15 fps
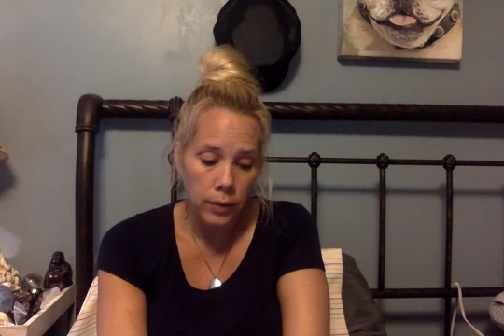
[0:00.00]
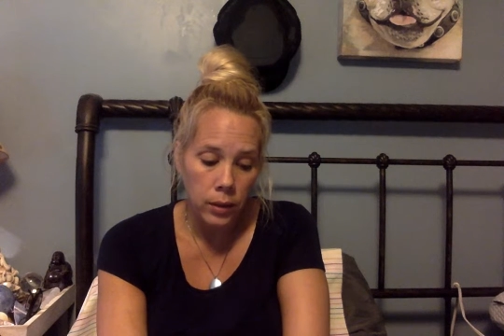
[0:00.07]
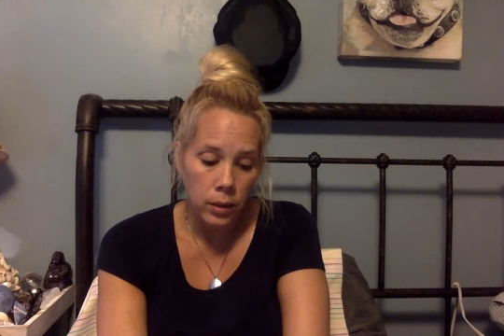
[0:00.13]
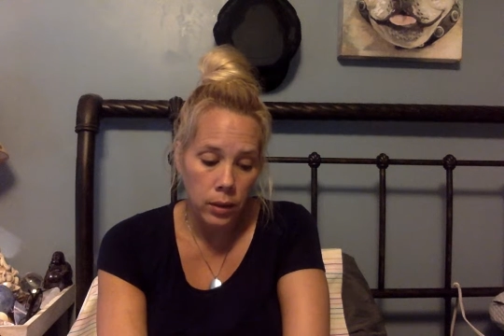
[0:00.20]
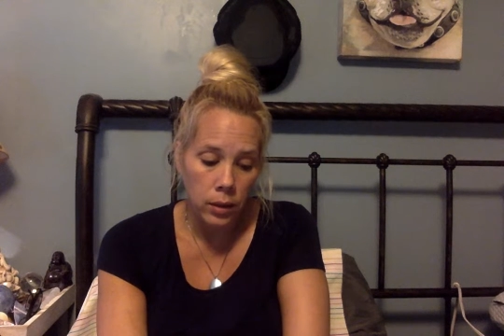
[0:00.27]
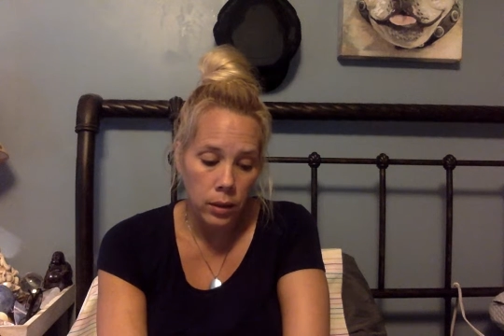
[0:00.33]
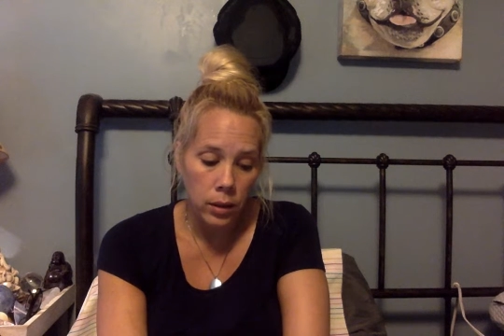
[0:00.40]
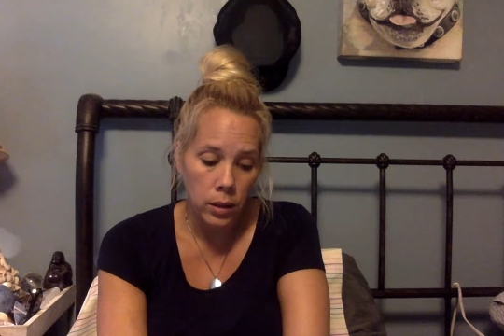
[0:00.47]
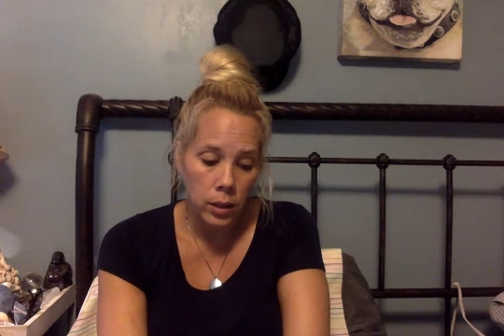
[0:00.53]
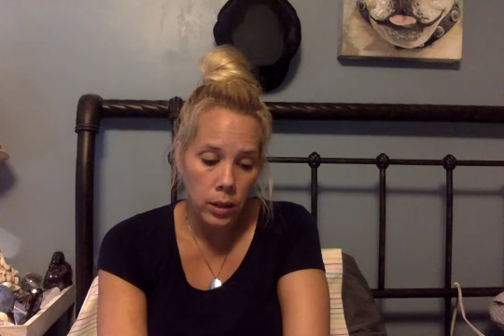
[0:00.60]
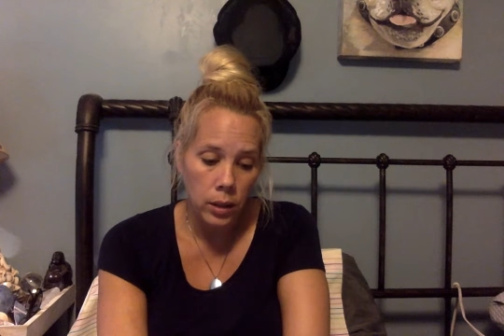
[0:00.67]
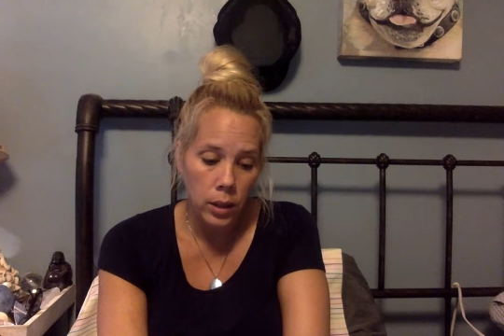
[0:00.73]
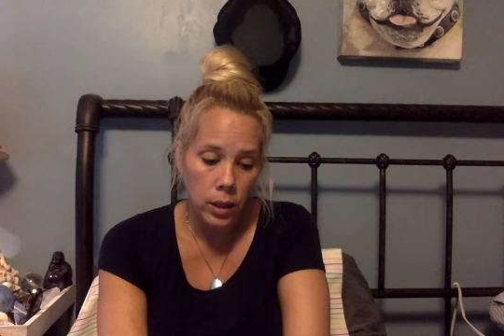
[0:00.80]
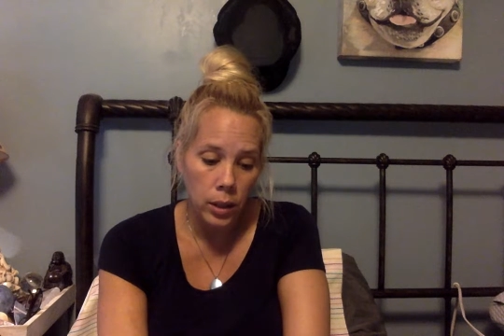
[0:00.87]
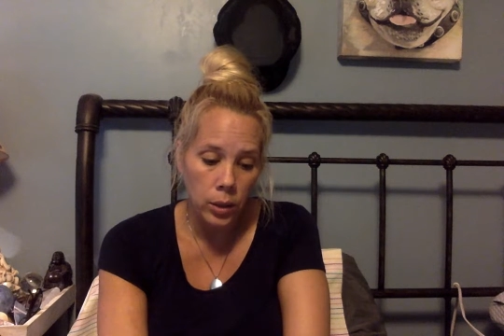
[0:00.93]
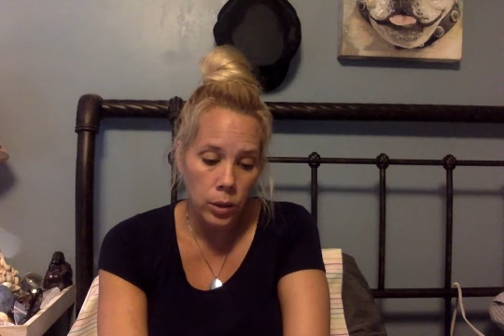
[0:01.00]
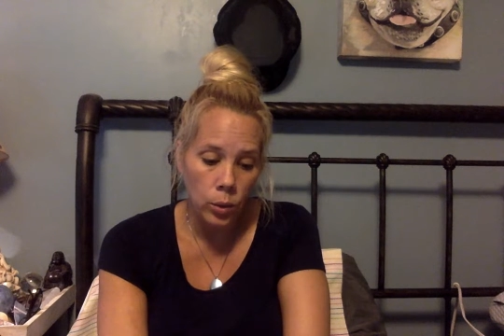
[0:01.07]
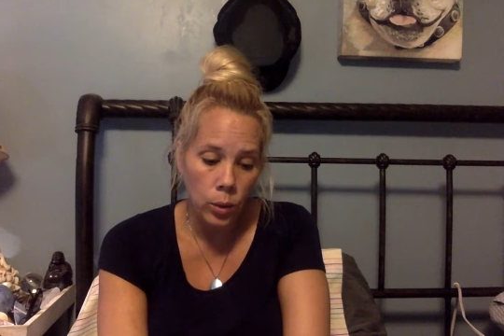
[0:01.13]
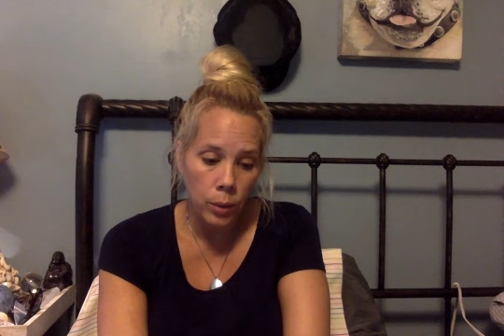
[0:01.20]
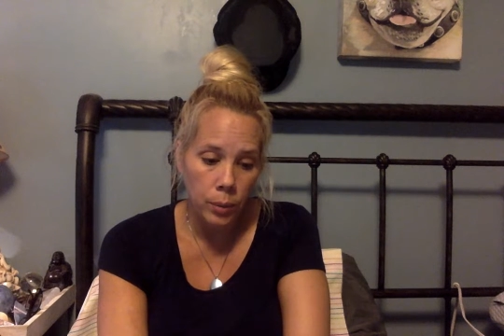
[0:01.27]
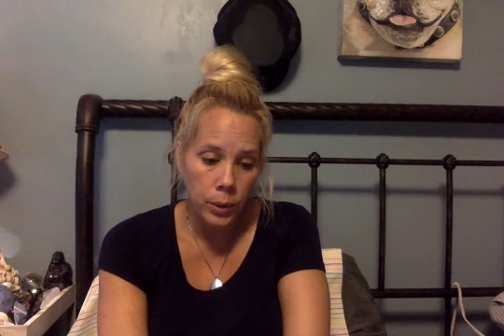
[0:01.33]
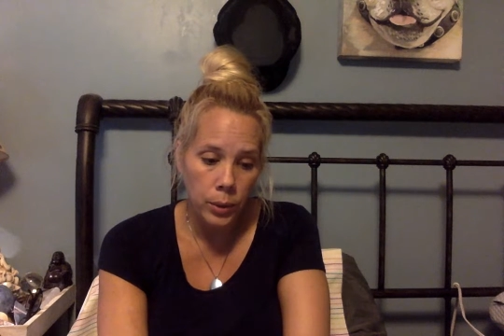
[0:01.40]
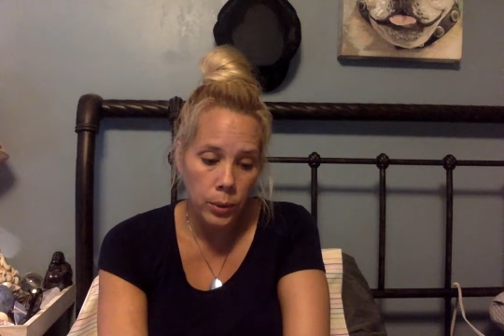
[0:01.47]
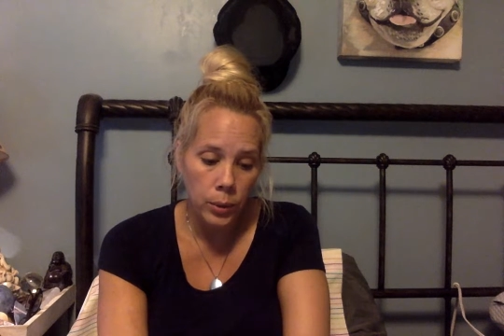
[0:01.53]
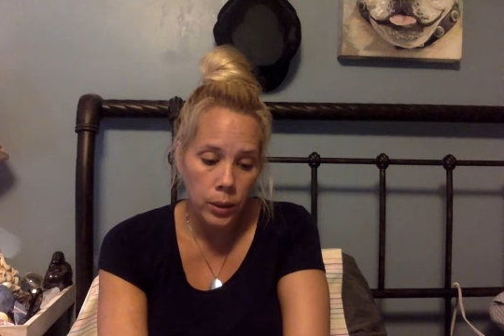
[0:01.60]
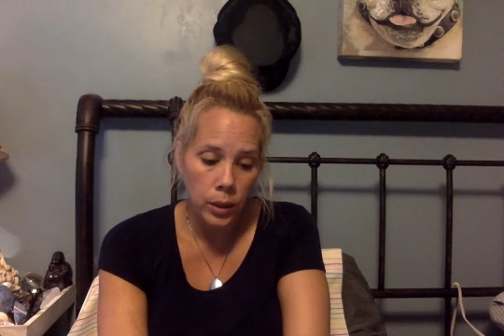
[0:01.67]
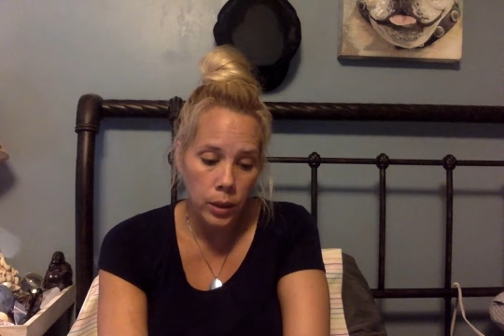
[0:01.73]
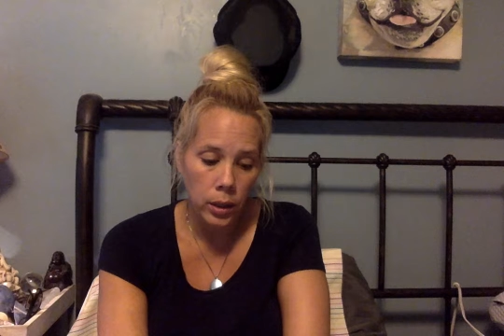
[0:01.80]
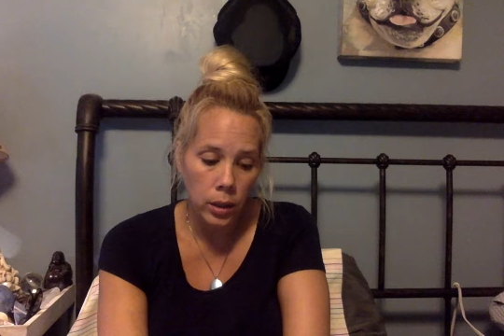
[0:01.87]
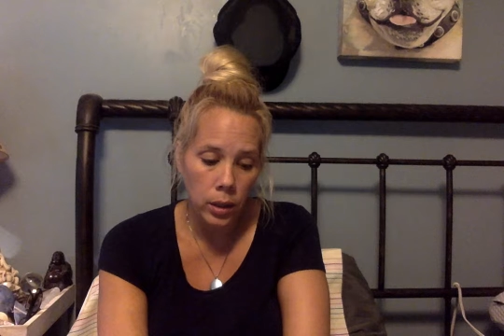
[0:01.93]
and an exciting new
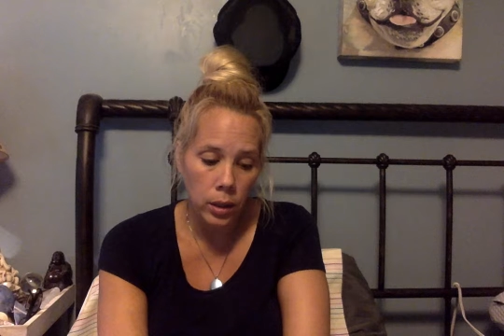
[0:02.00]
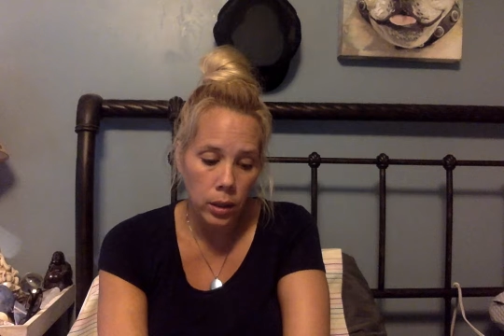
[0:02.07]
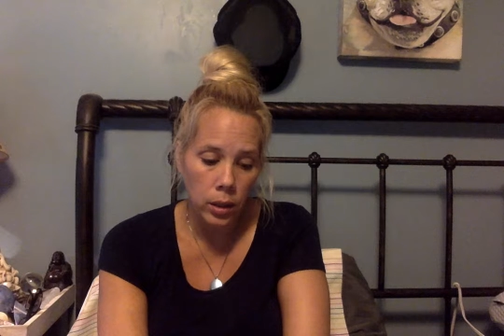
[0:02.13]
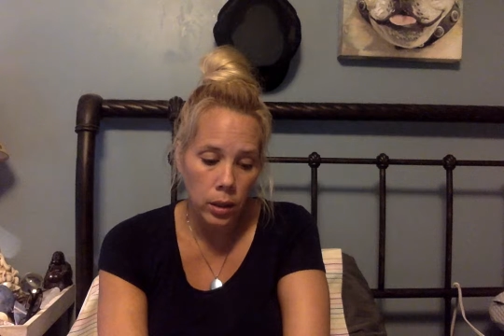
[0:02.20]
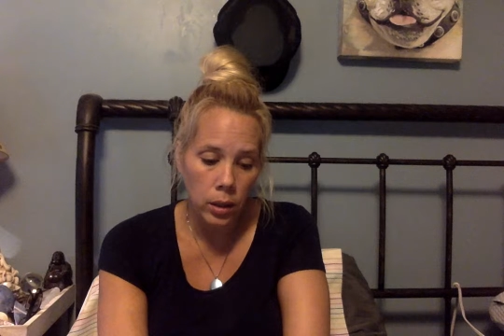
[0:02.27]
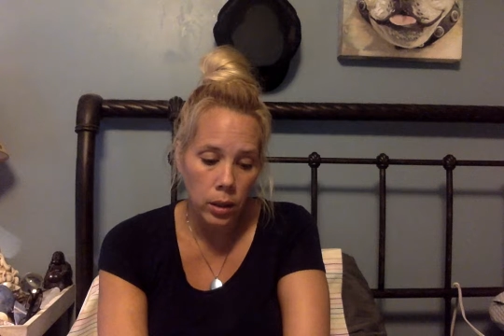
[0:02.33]
opportunity, and it,